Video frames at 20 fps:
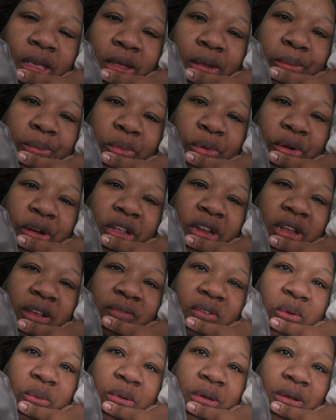Good morning,
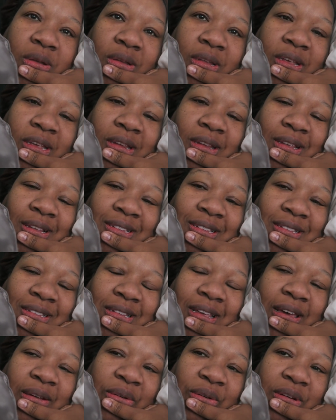everyone. It is
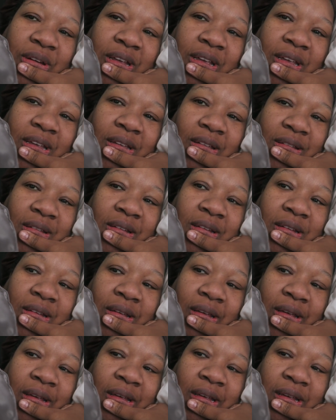Saturday.
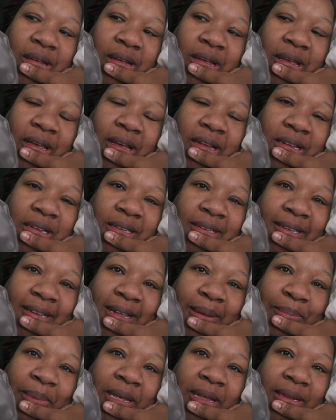Got to
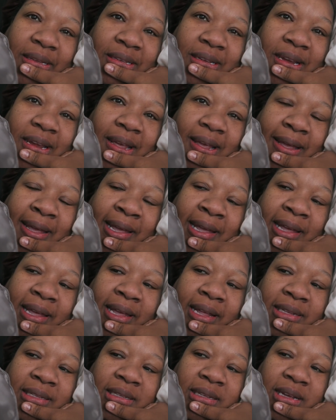sleep in today.
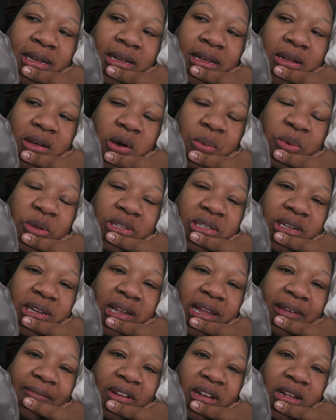It's like almost
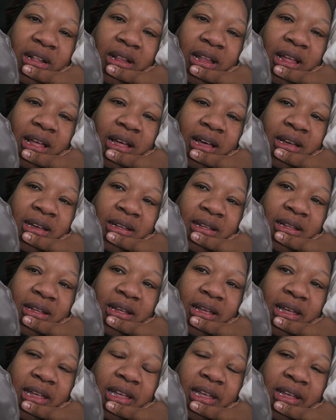11 o'clock.
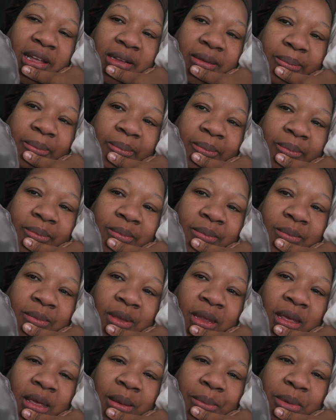And
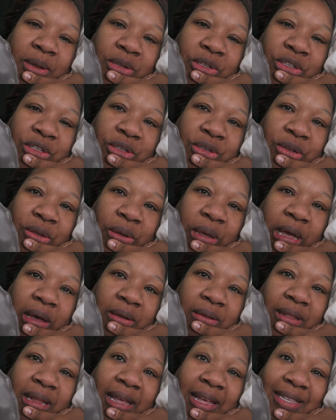I'm going to show you
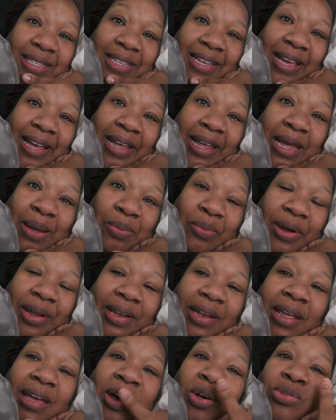how lazy I am
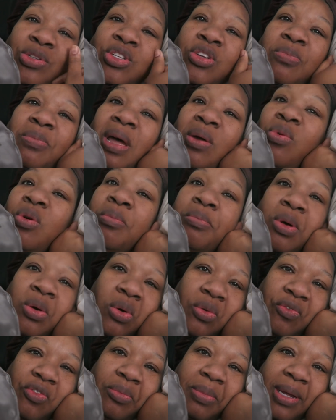right now. So my
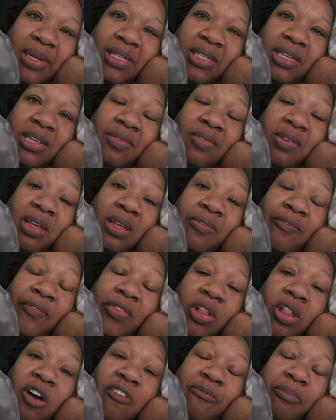remote for my TV
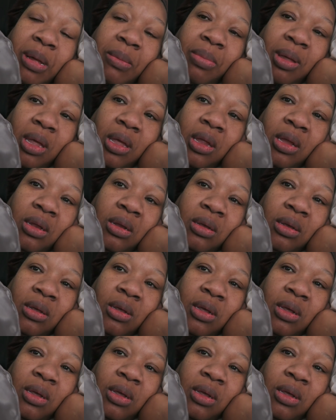fell off my bed.